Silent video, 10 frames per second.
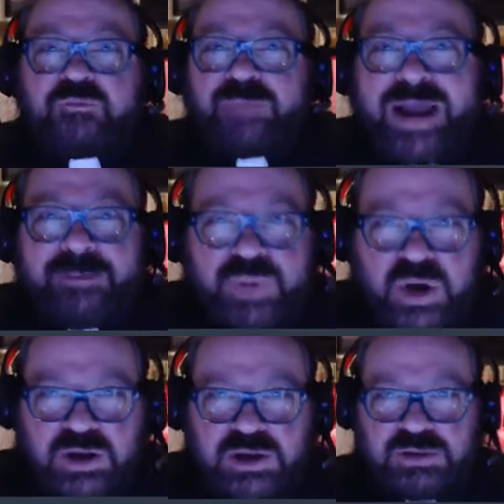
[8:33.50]
of my
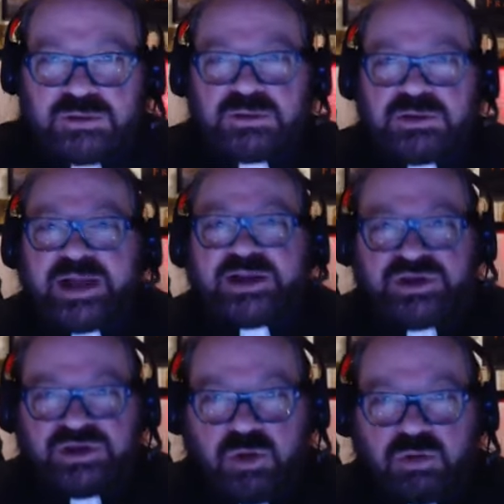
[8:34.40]
book that
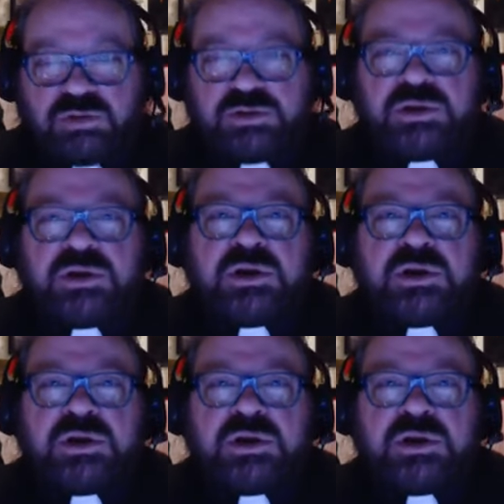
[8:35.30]
is sold